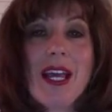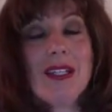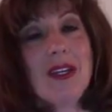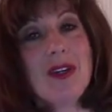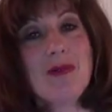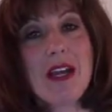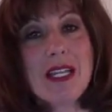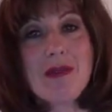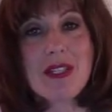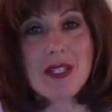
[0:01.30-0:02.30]
Hello, my
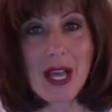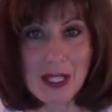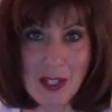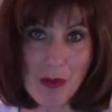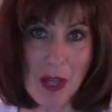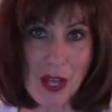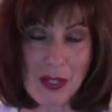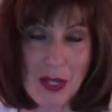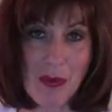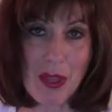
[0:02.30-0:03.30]
name is Alicia
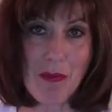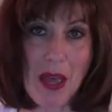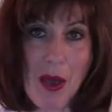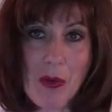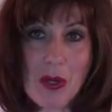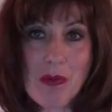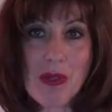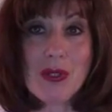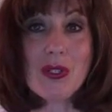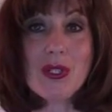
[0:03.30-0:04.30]
Bosley with Empowered
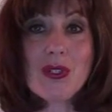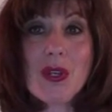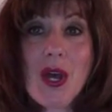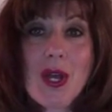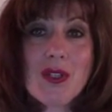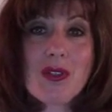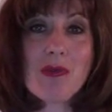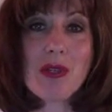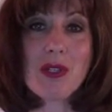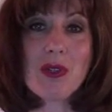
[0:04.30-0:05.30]
Business
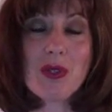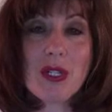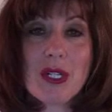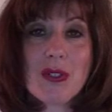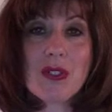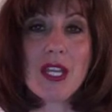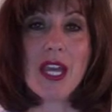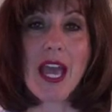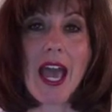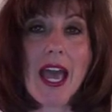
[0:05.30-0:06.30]
Entrepreneurs,
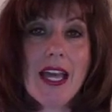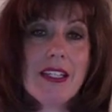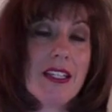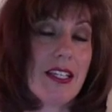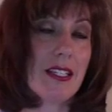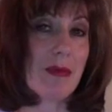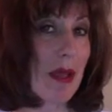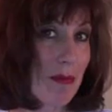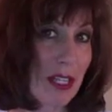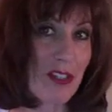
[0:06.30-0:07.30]
and it's
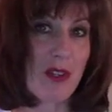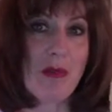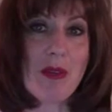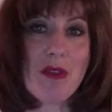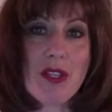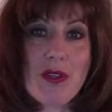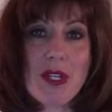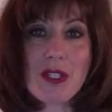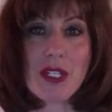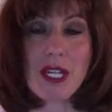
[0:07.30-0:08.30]
my pleasure to be with you
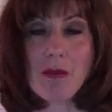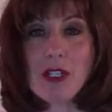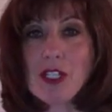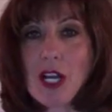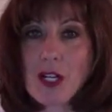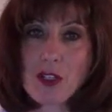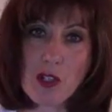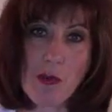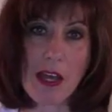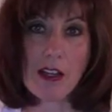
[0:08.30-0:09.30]
here today. I'm going to talk to
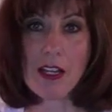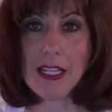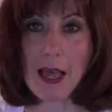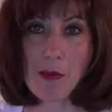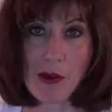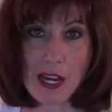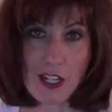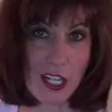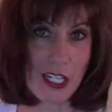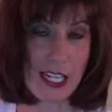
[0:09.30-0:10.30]
you about
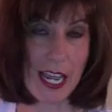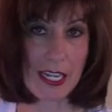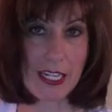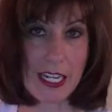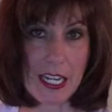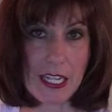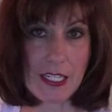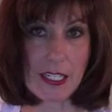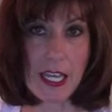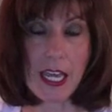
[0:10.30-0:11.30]
collaboration
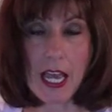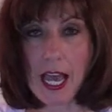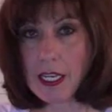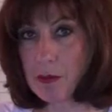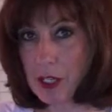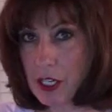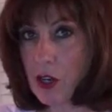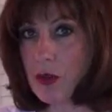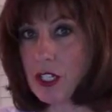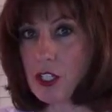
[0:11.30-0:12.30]
techniques, and I'm going to
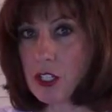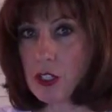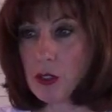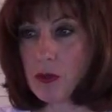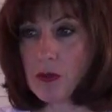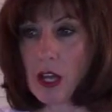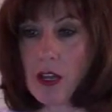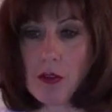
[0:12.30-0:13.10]
go into